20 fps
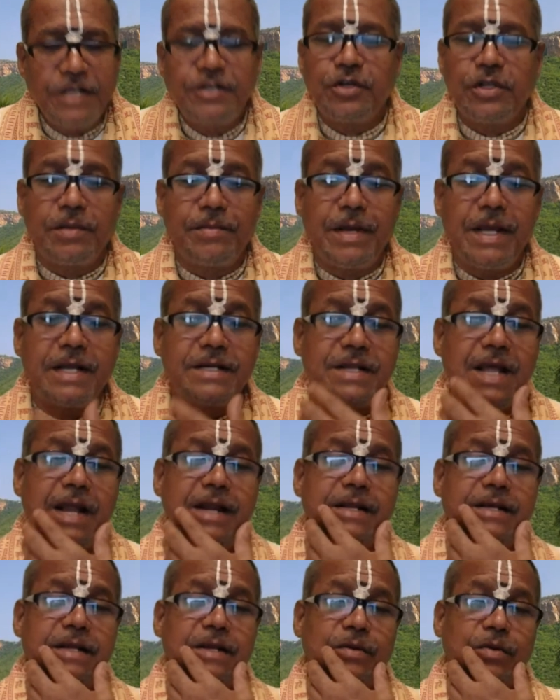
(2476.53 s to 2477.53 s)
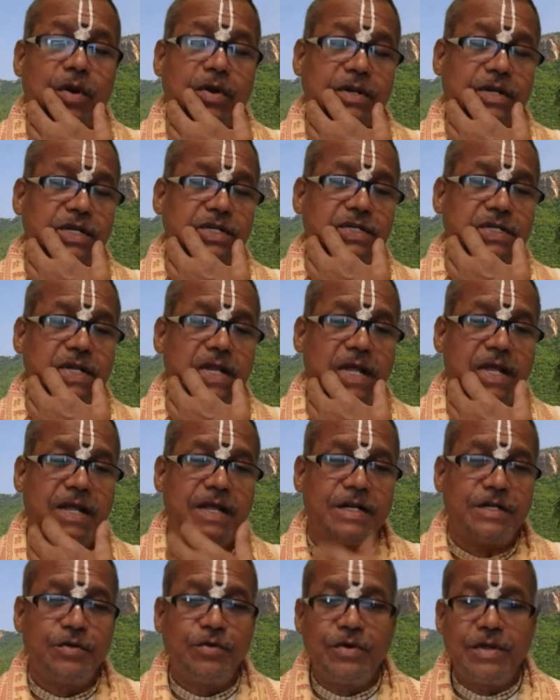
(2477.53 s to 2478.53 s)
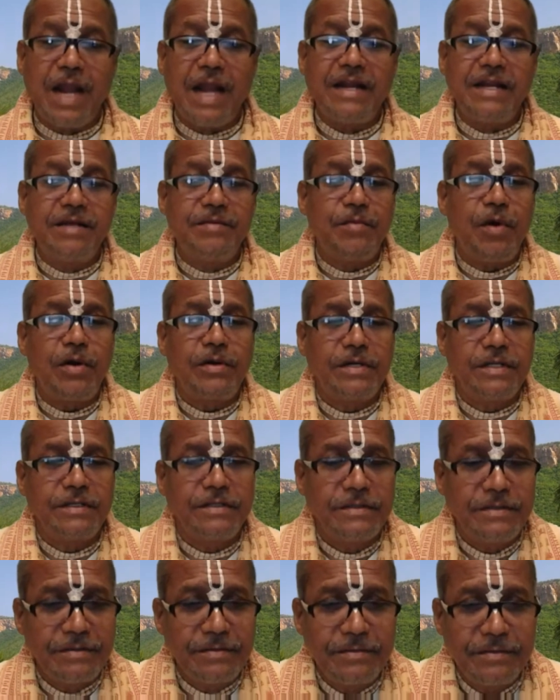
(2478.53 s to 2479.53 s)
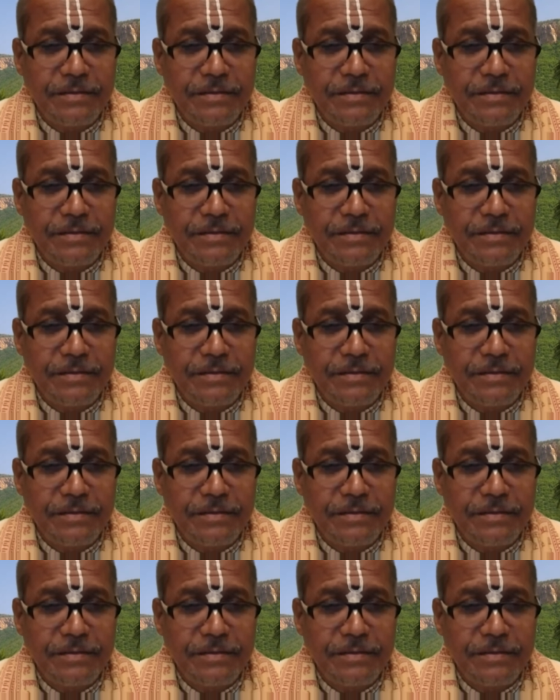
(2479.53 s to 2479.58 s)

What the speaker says: Yashoda Maya tied Lord Krishna to grinding mortar.